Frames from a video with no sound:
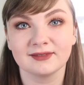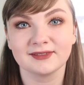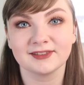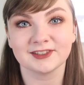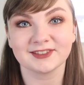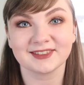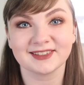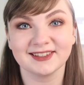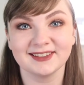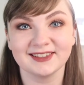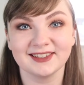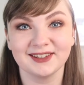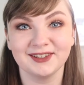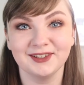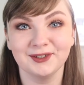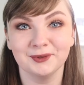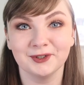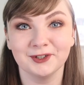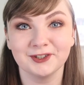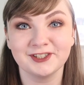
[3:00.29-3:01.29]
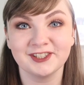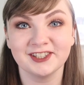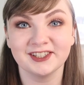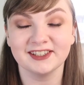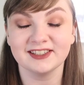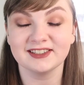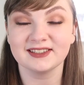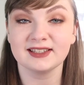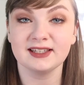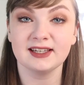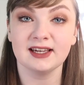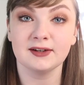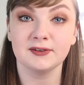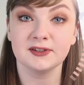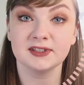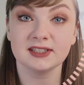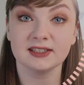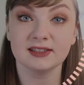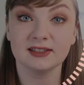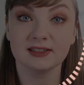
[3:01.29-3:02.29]
just continue watching and see how
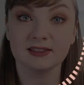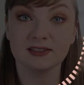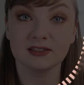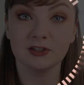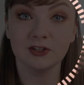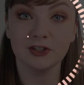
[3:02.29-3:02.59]
I did this